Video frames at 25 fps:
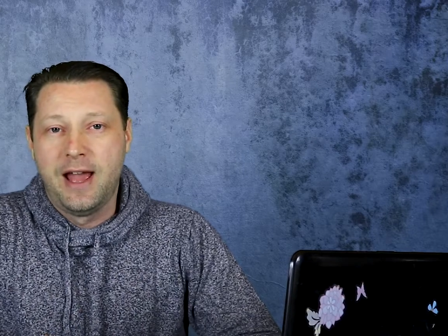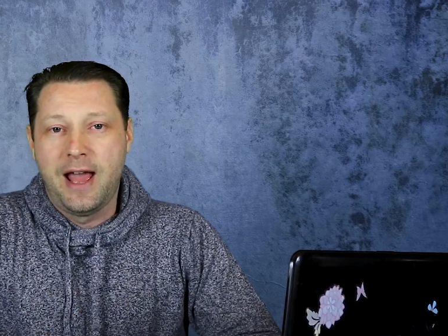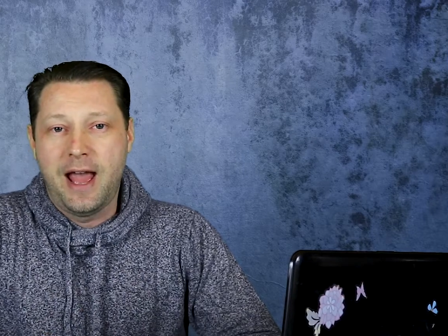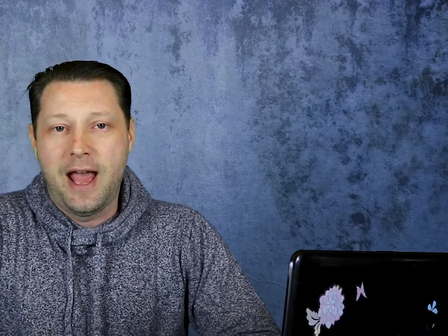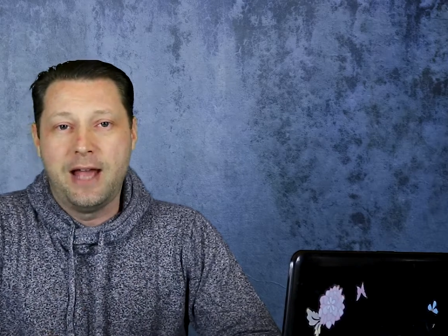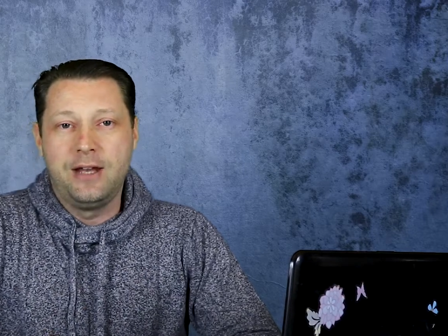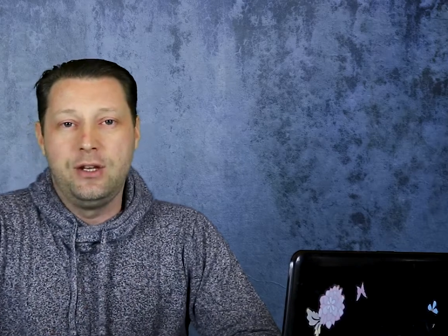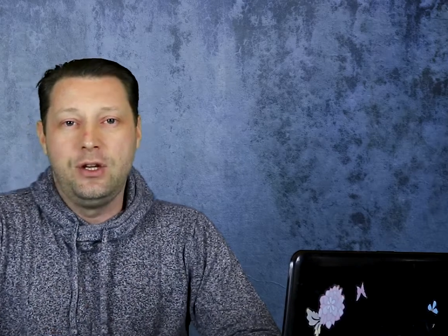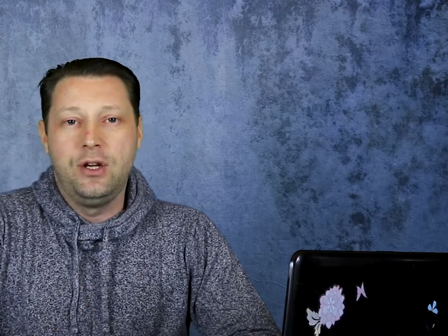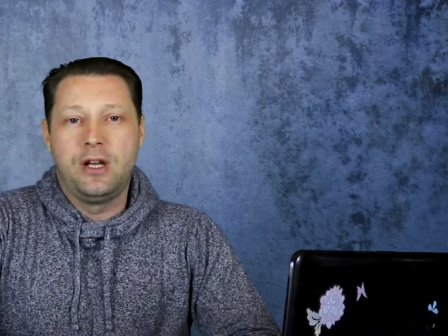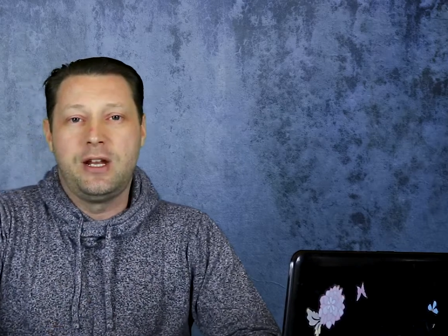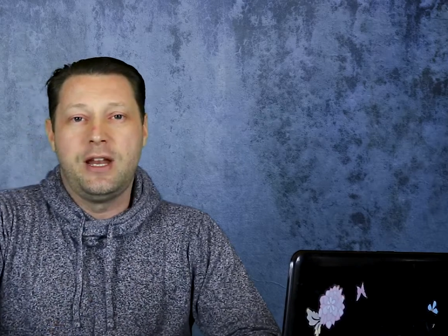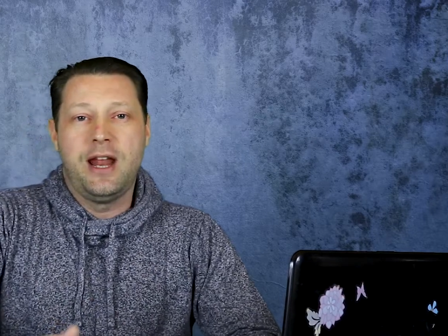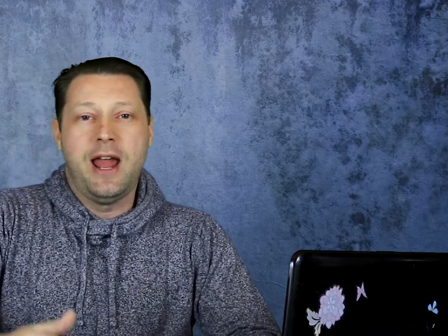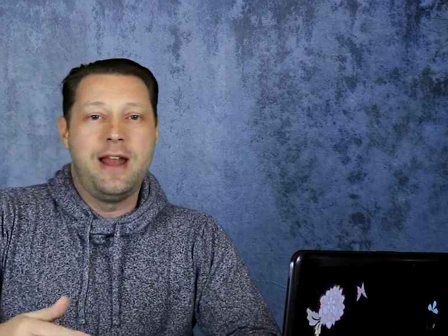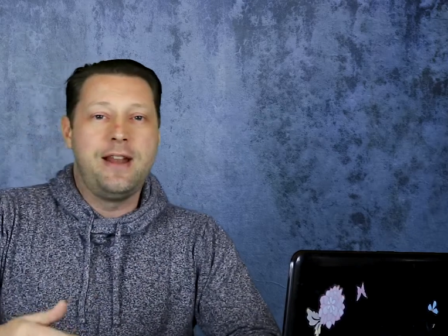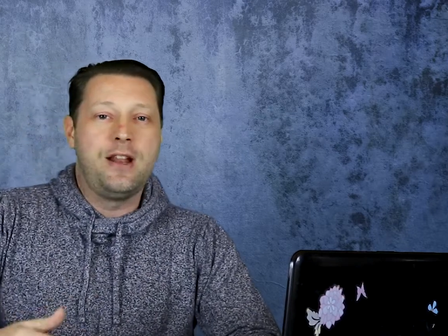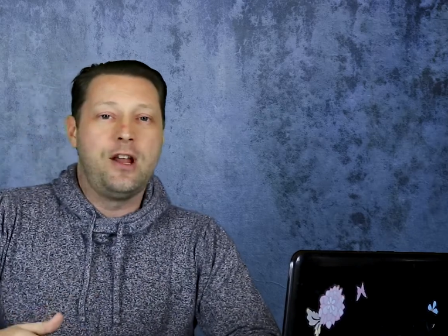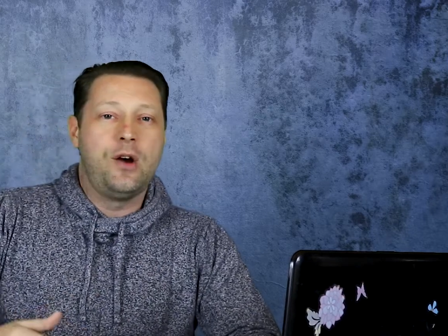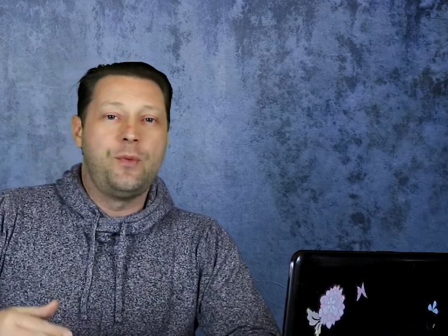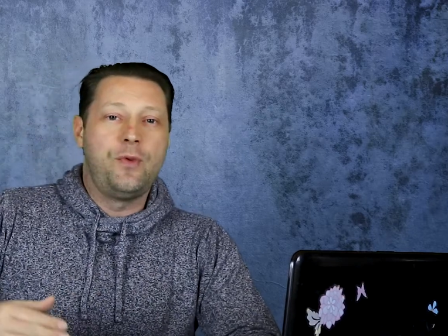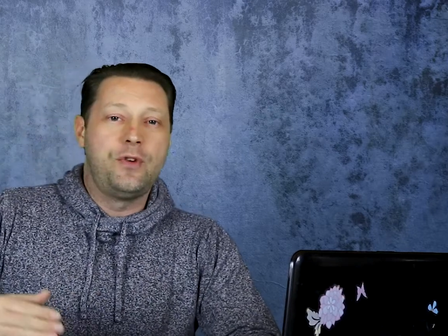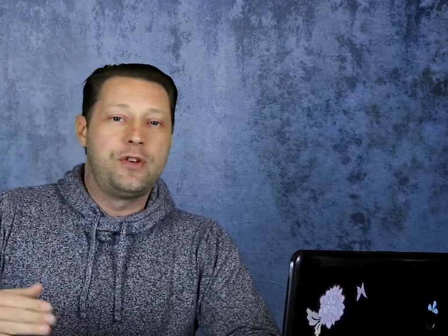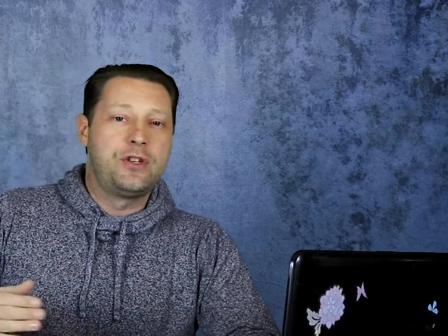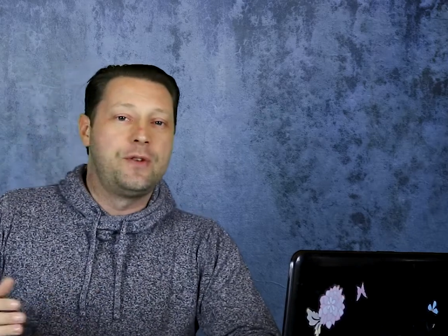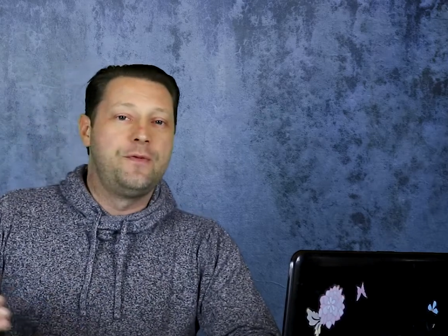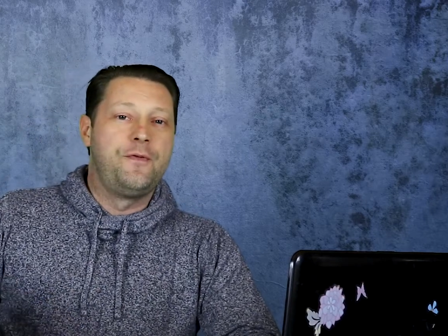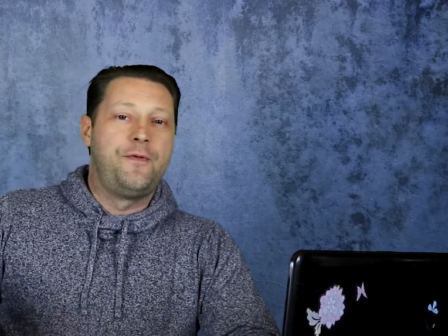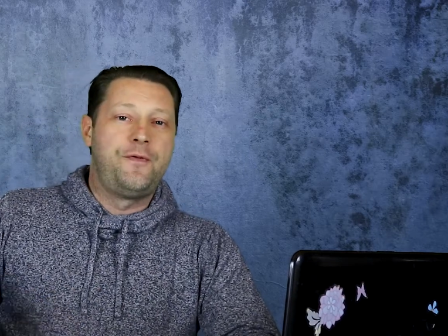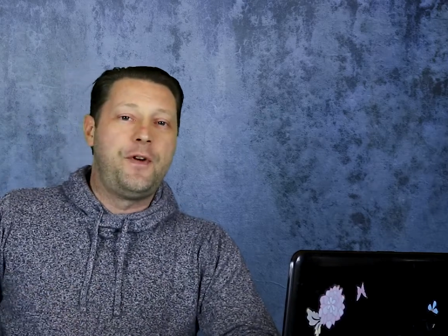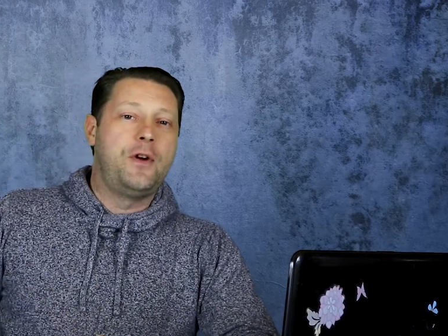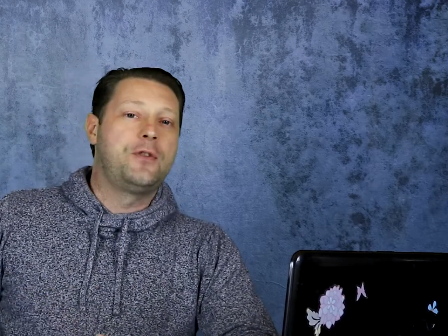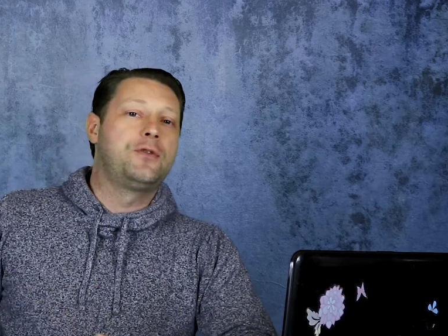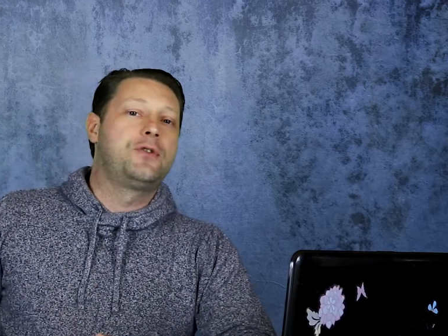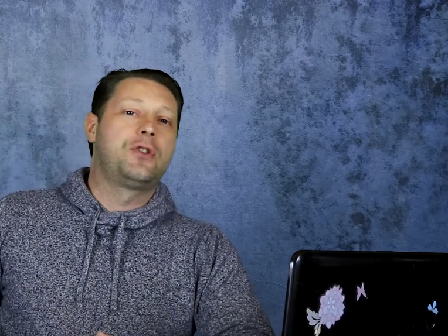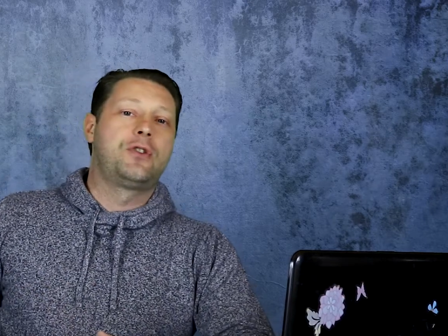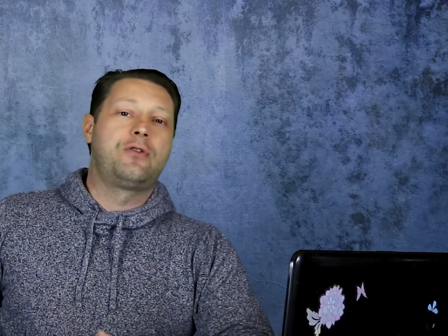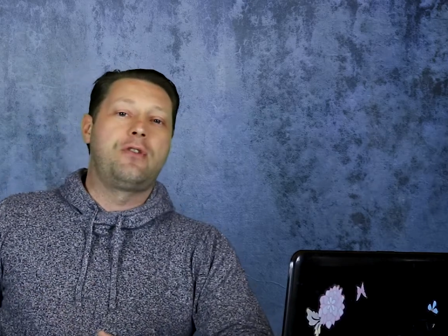and you can end up with some
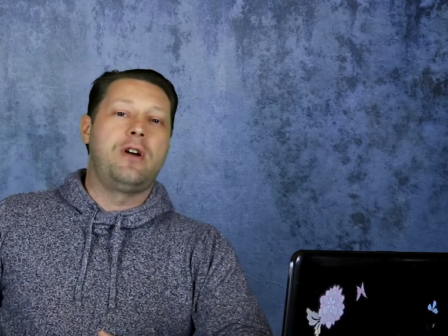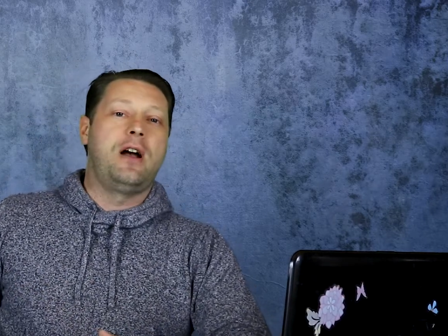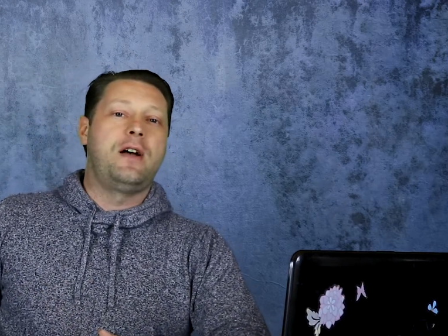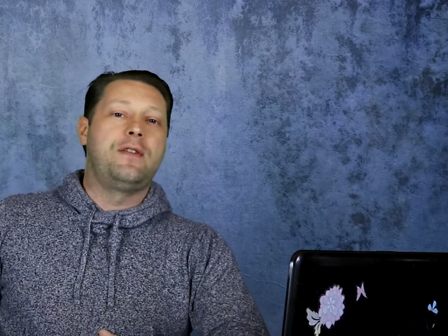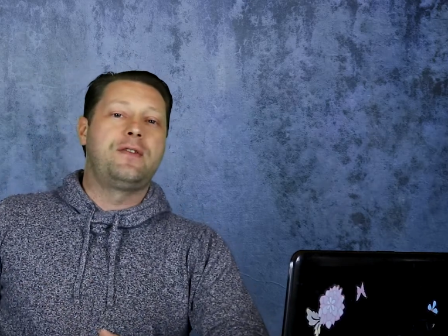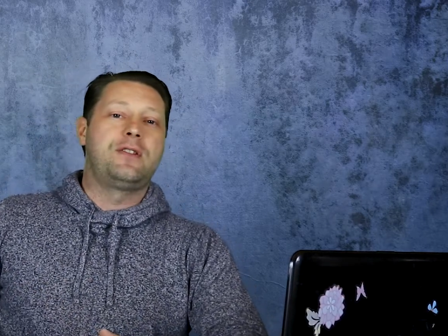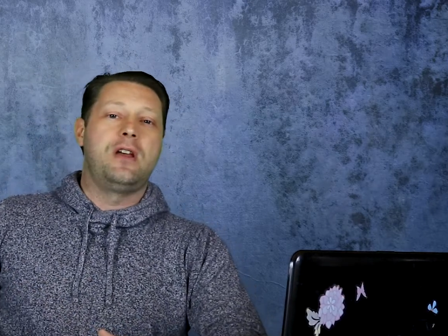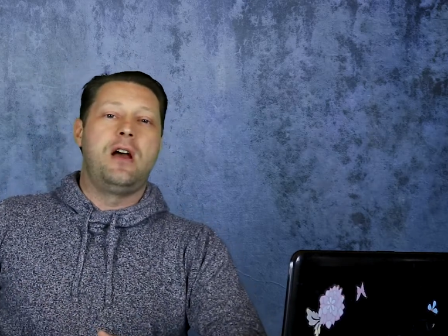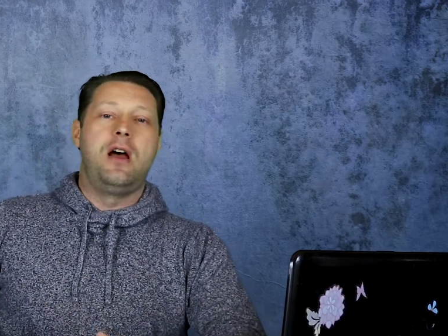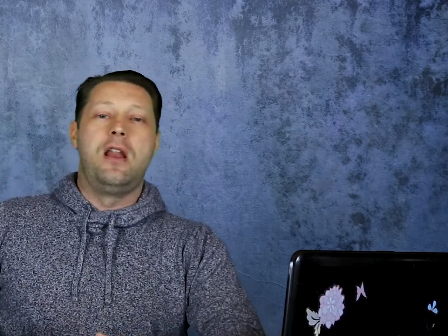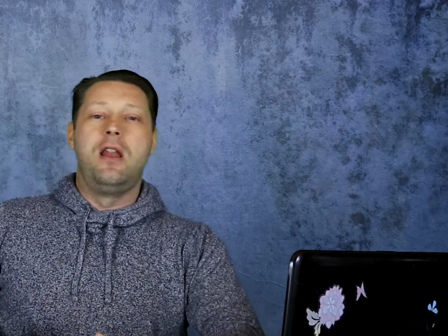photographs